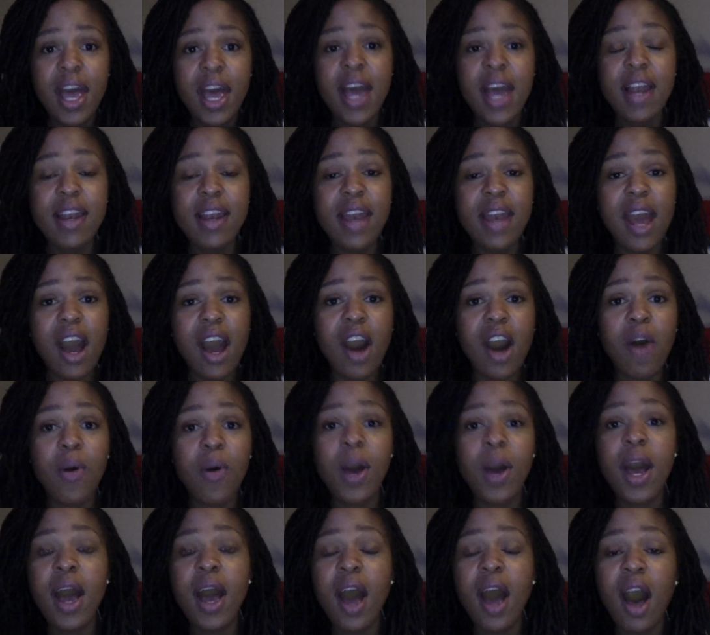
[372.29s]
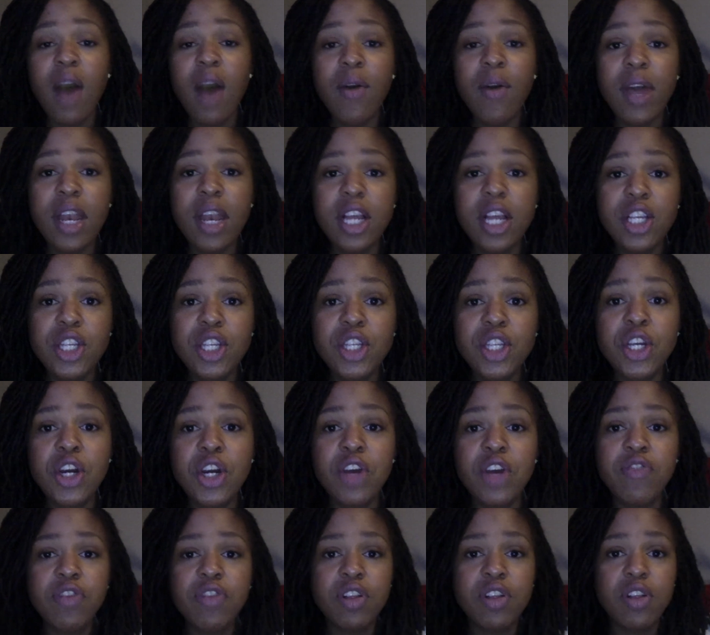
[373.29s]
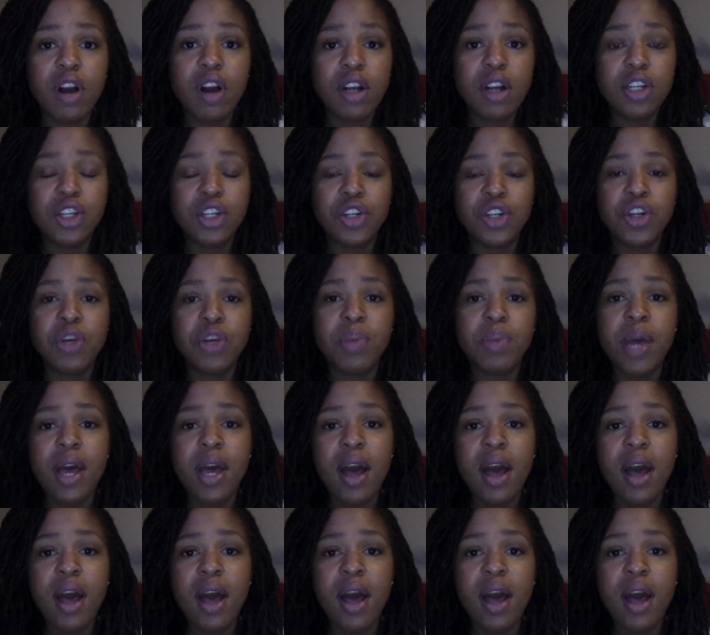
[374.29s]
Now, how can it serve the larger group?